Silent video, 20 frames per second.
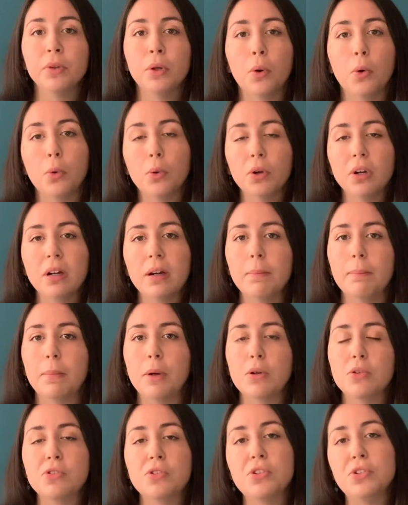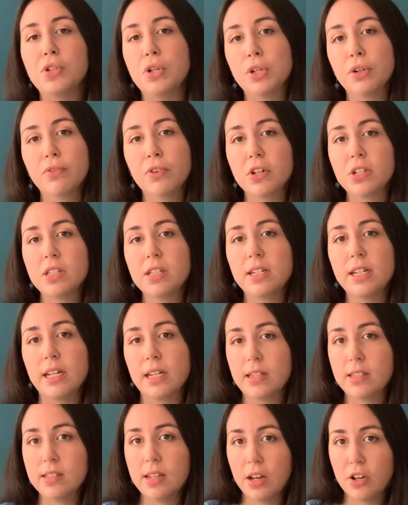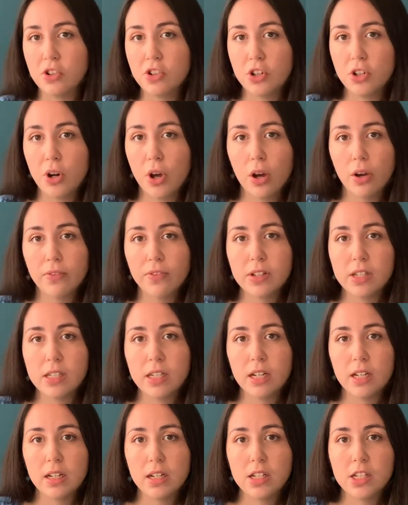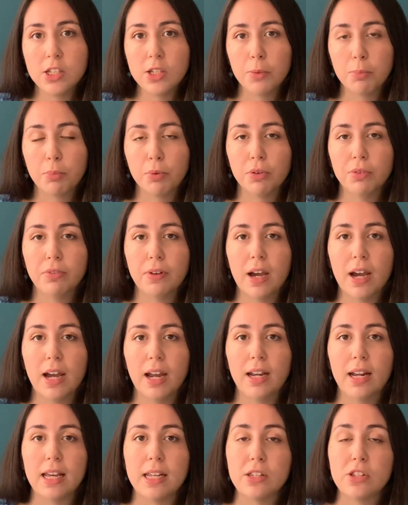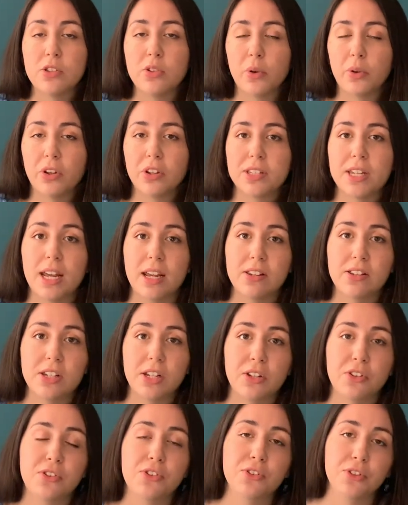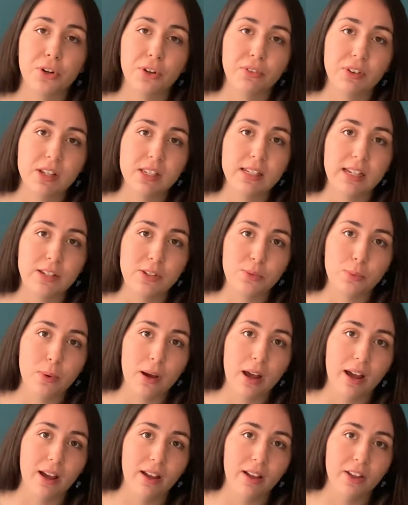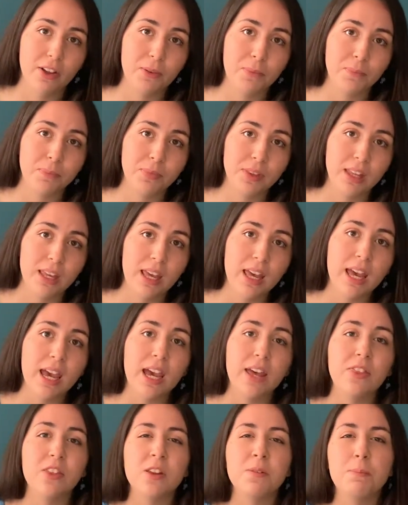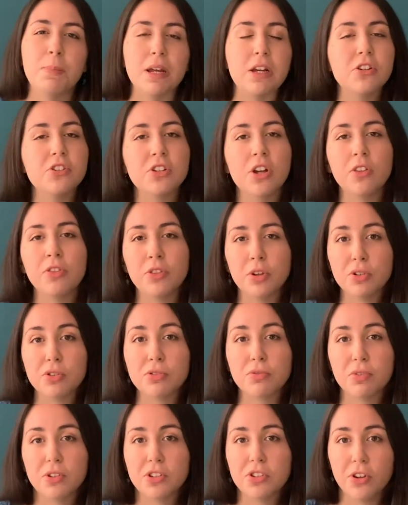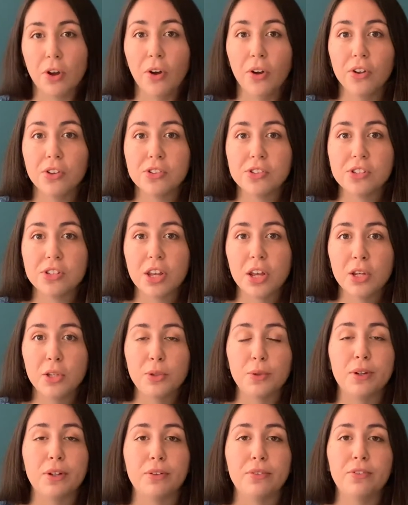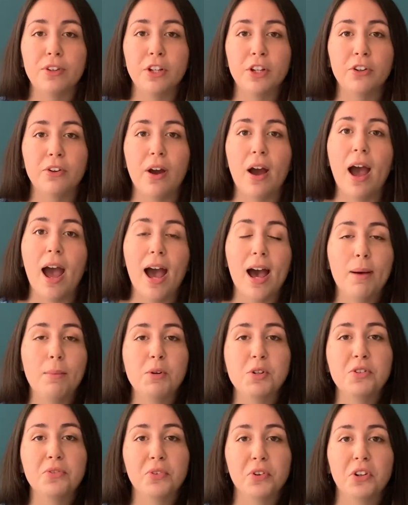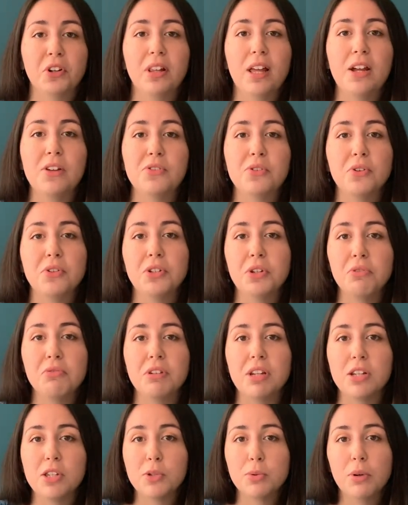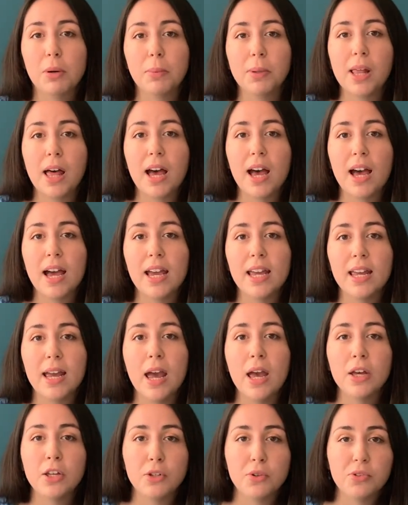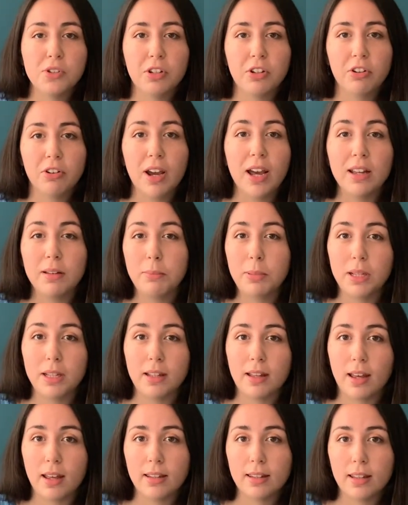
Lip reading: or most university extension offices provide a soil testing service as well. And then based on those results, you can figure out how much fertilizer you need to apply using your NPK